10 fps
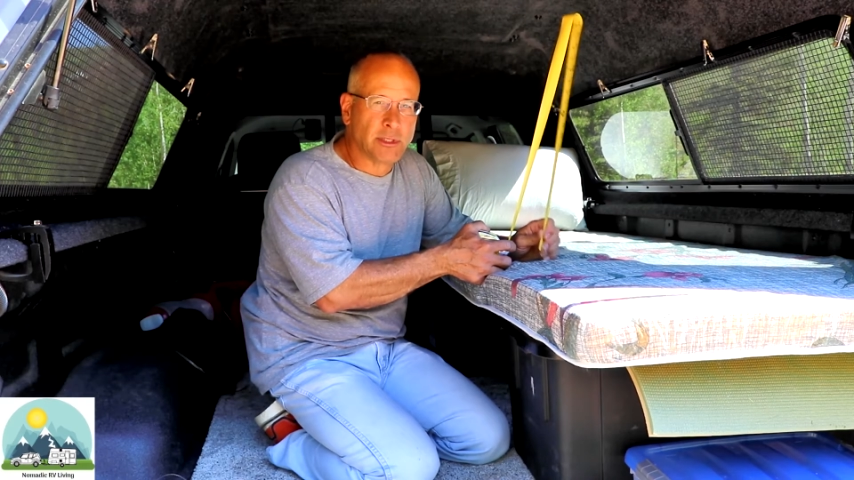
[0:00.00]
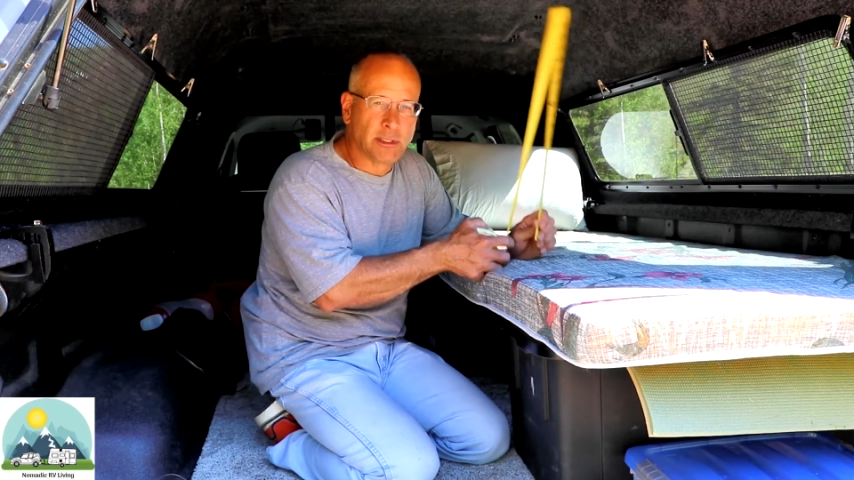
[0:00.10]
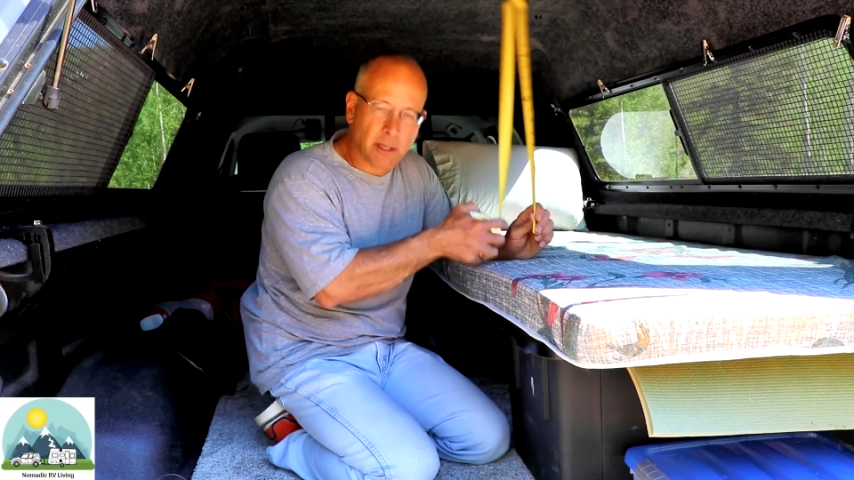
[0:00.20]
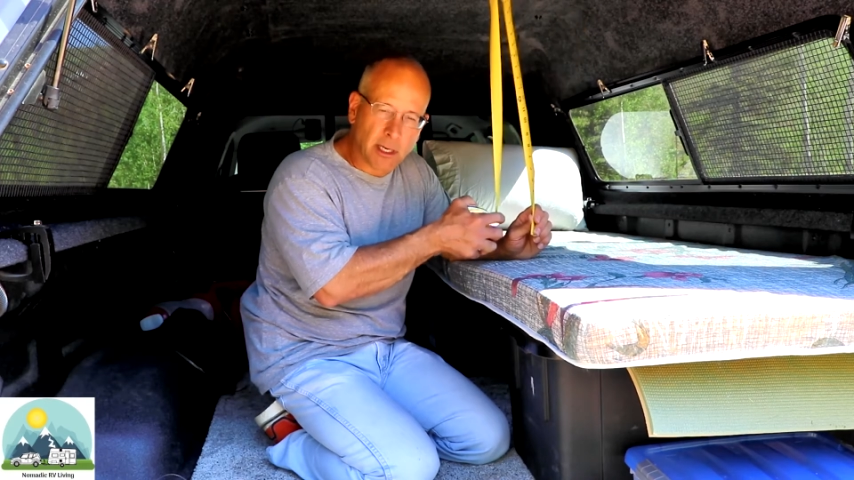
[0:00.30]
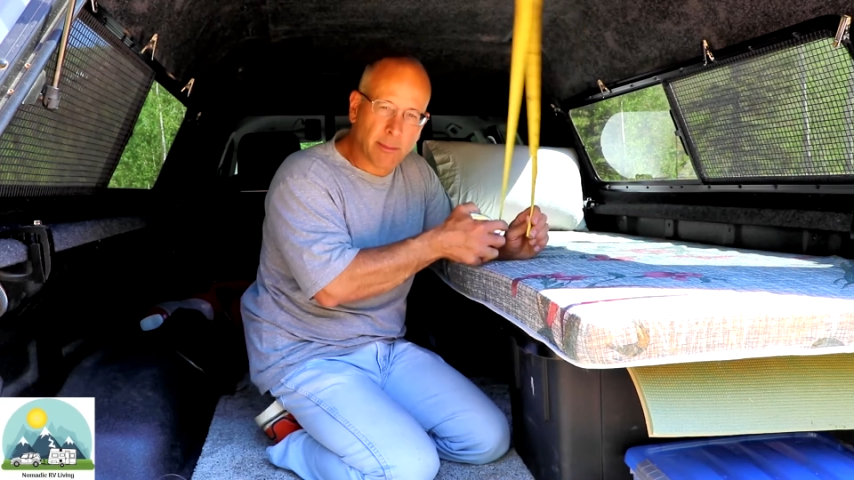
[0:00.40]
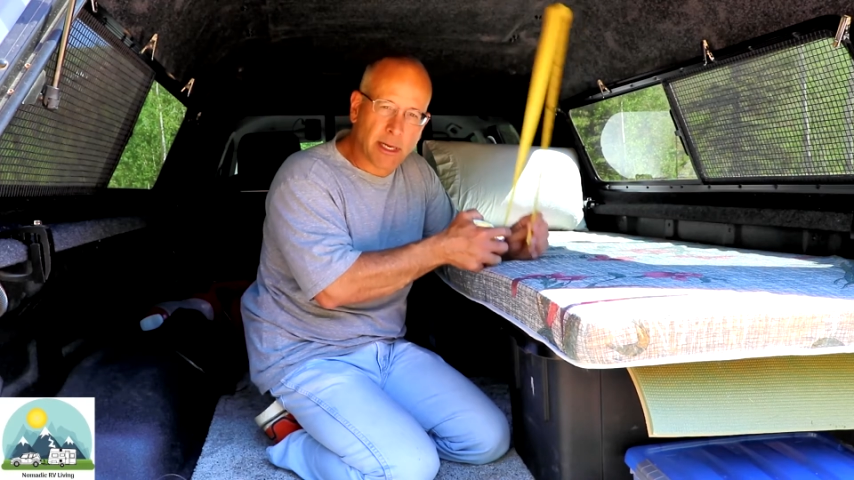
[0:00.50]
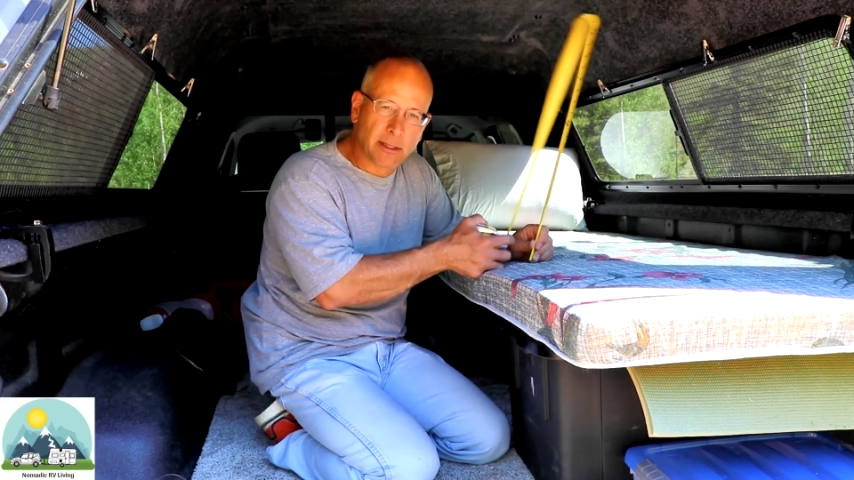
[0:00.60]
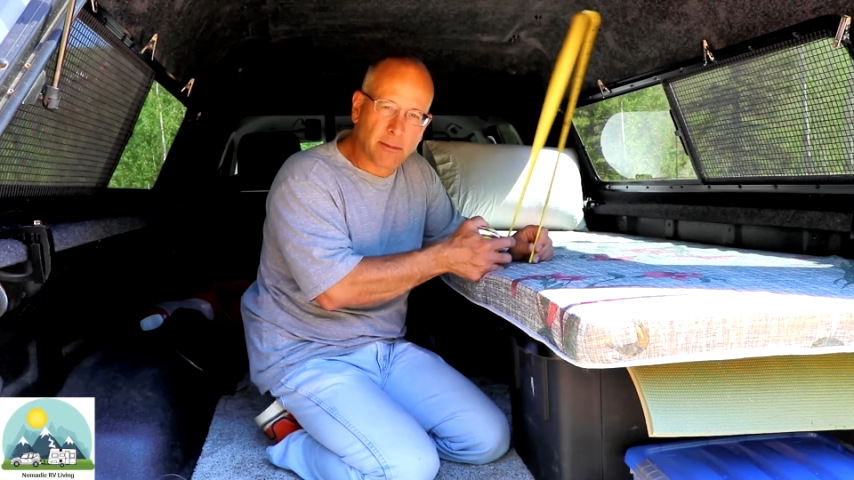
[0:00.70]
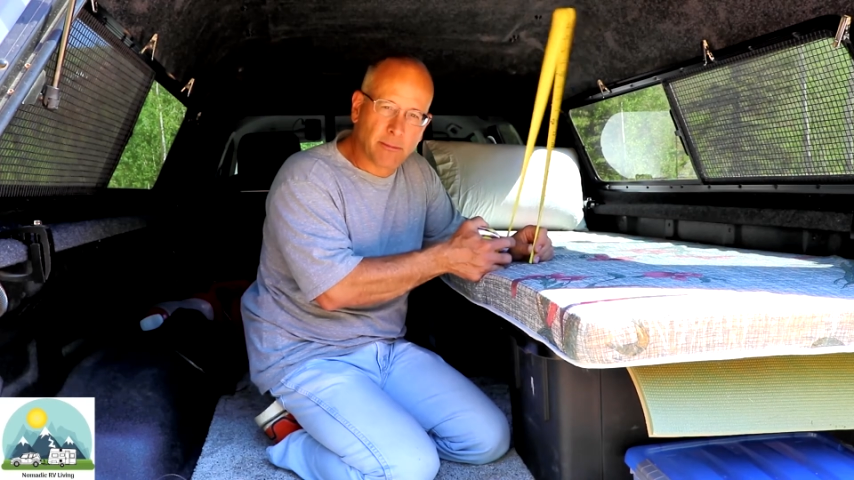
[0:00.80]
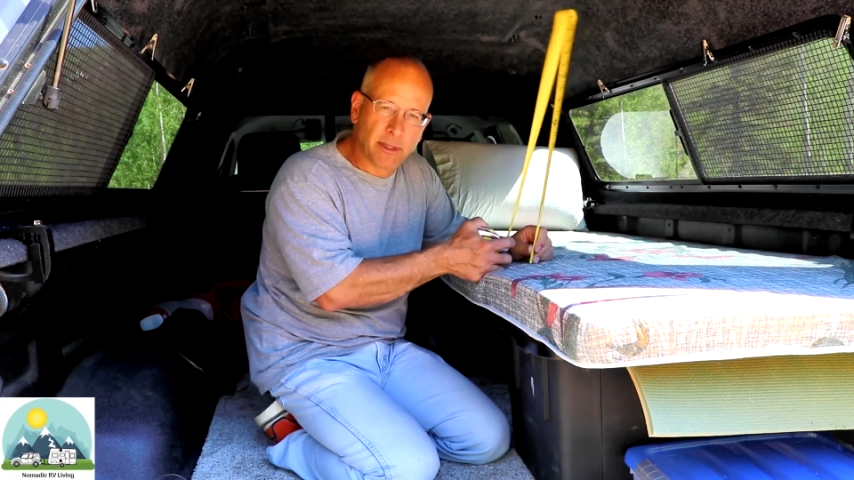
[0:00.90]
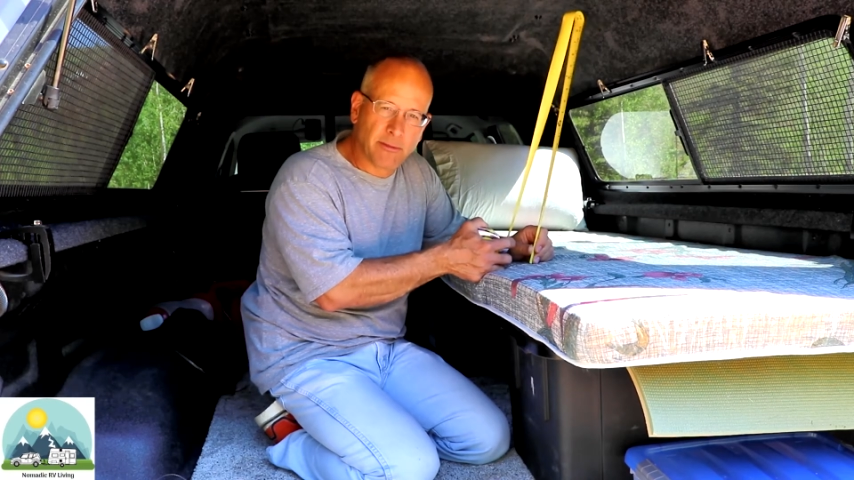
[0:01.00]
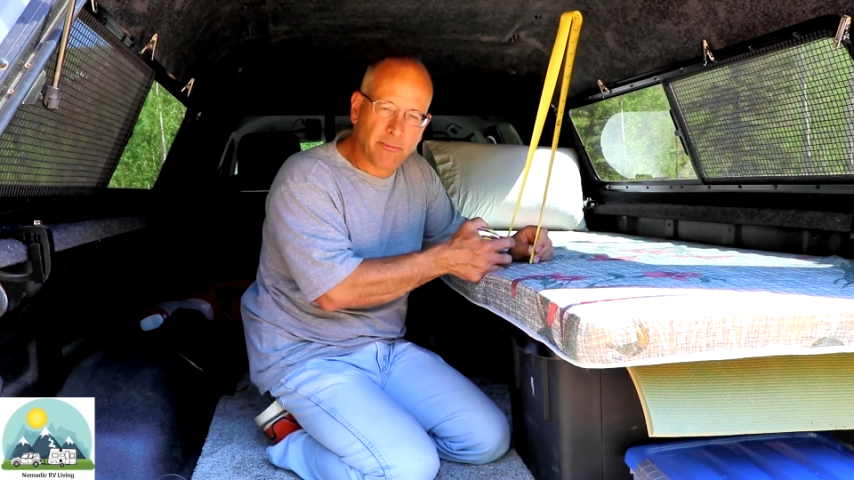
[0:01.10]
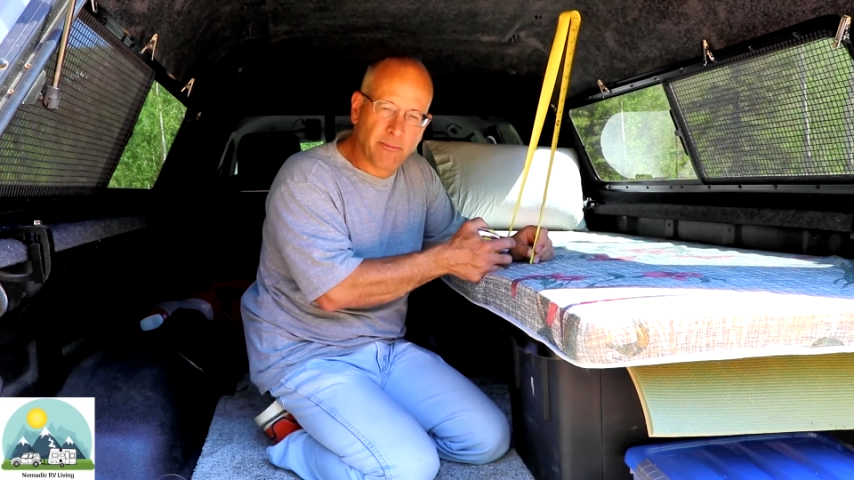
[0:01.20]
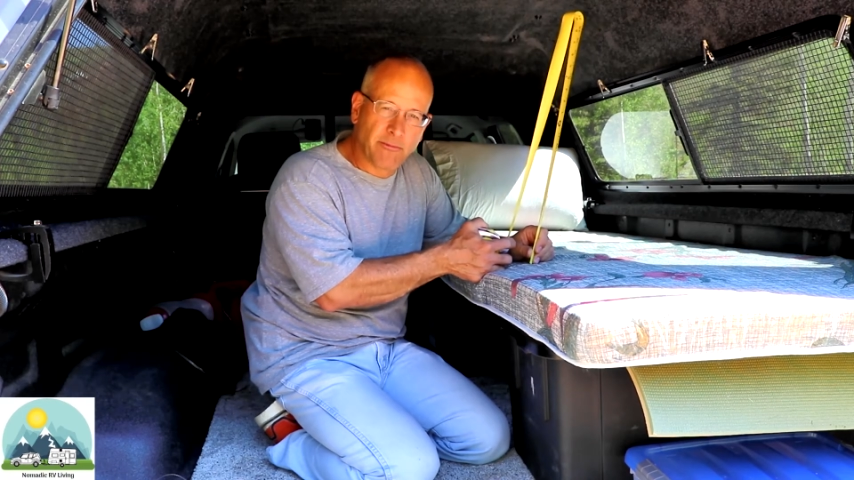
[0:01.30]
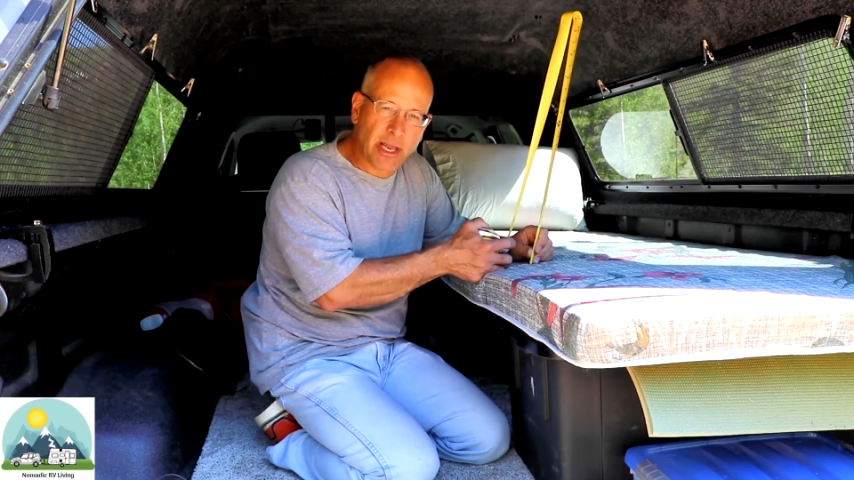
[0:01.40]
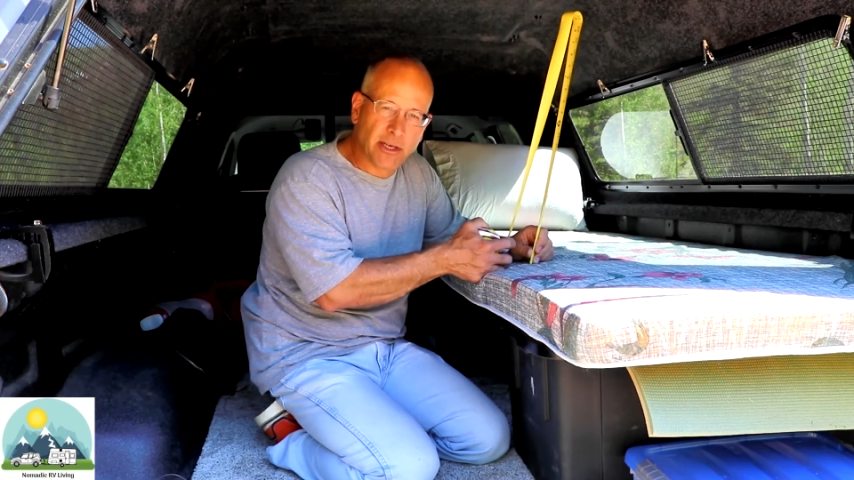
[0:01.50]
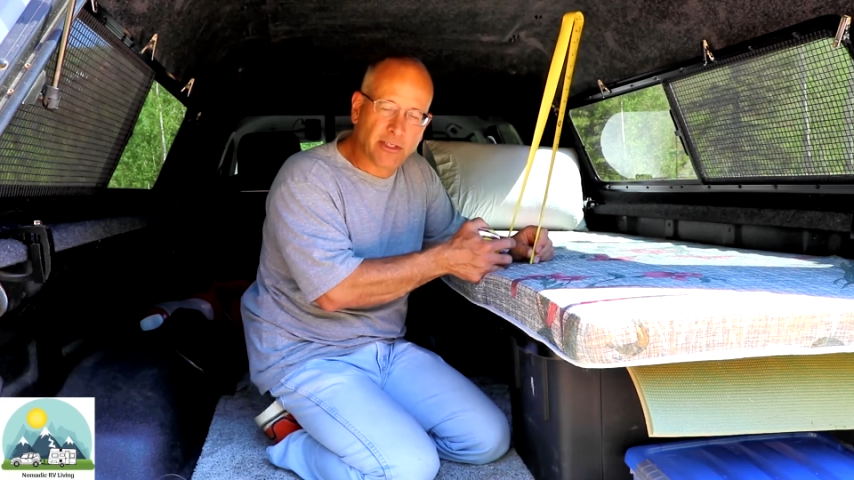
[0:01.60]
I talk about the advantage